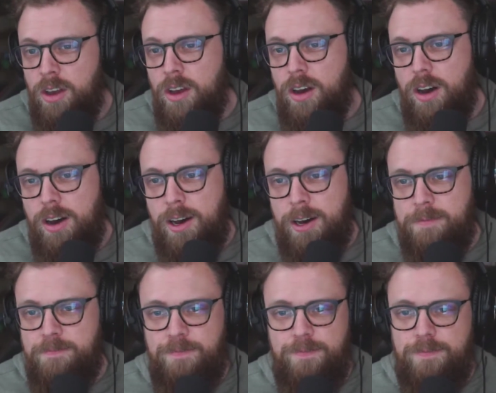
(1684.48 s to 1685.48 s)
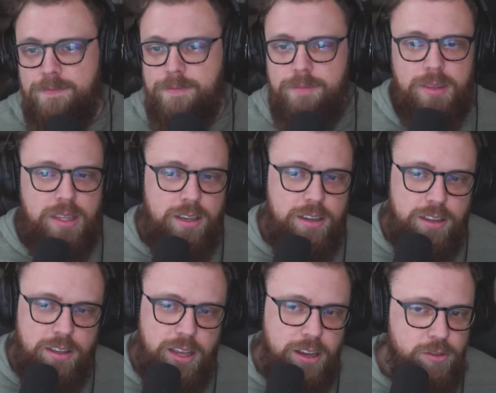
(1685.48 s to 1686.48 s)

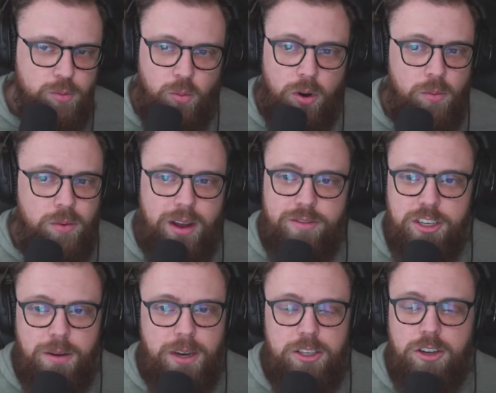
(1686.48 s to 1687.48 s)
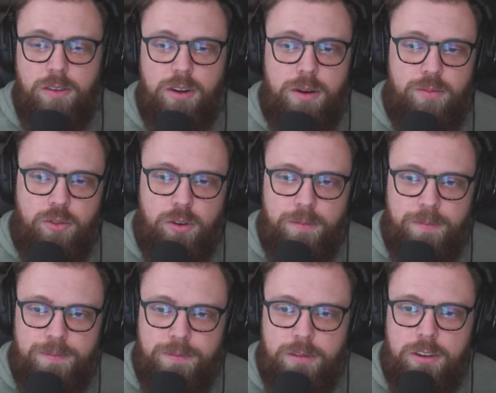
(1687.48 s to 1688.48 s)
That's what I've set my server up for.
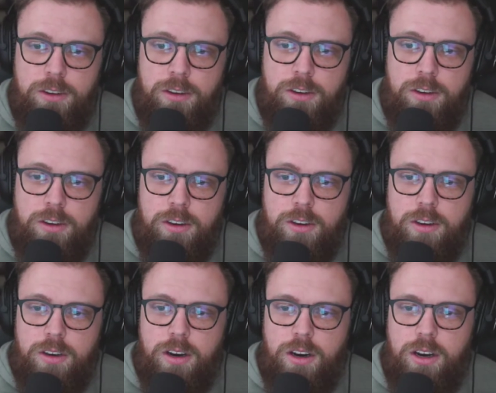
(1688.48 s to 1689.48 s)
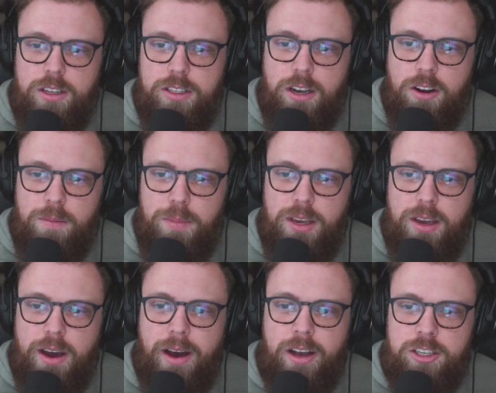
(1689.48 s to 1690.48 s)
Darren B
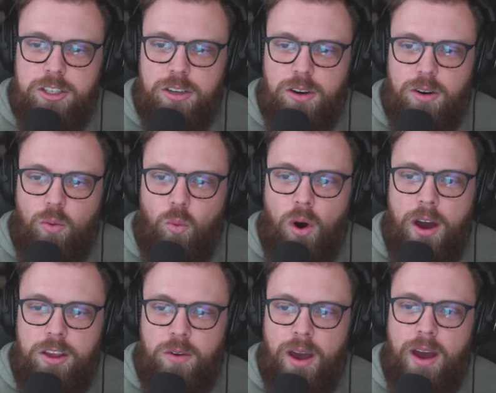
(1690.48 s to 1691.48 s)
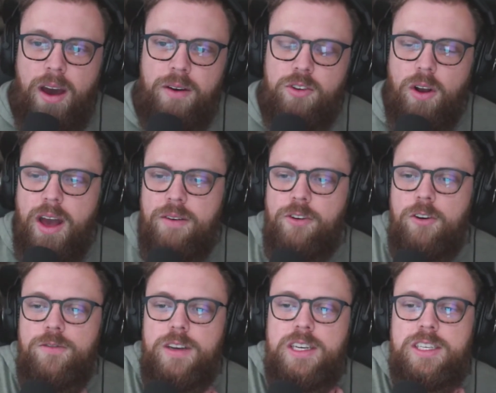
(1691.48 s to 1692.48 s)
asks, why do you have your
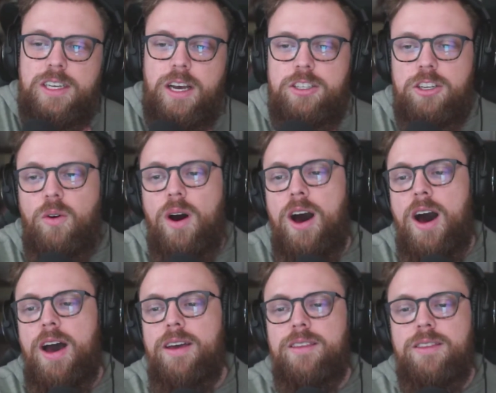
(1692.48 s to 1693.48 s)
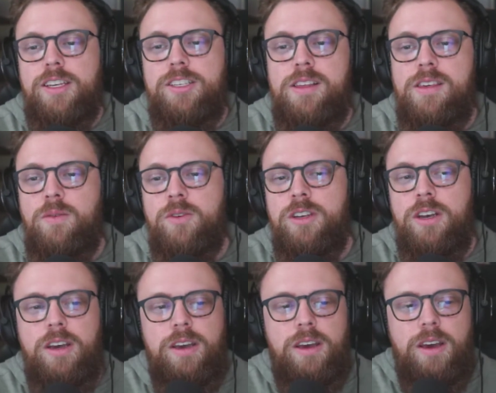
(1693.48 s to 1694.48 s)
FOV set so high? This I thought was
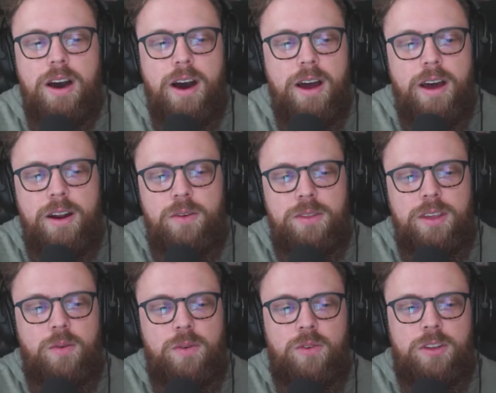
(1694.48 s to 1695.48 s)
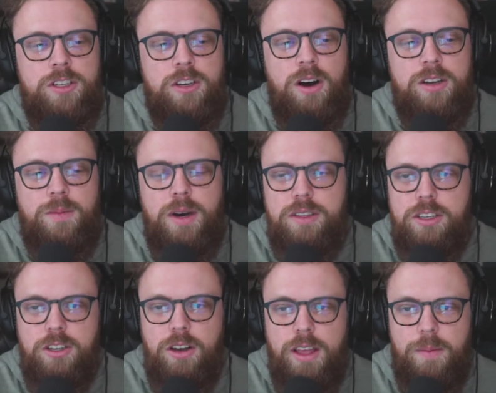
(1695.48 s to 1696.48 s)
I don't think we've really talked about
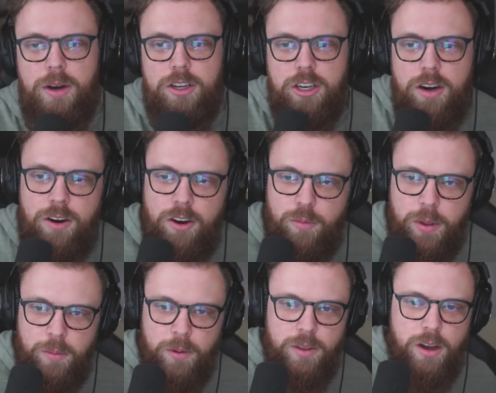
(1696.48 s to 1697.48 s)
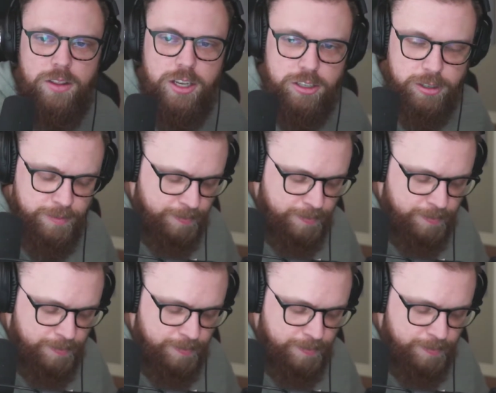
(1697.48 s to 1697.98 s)
this all that much. I don't know if people know this.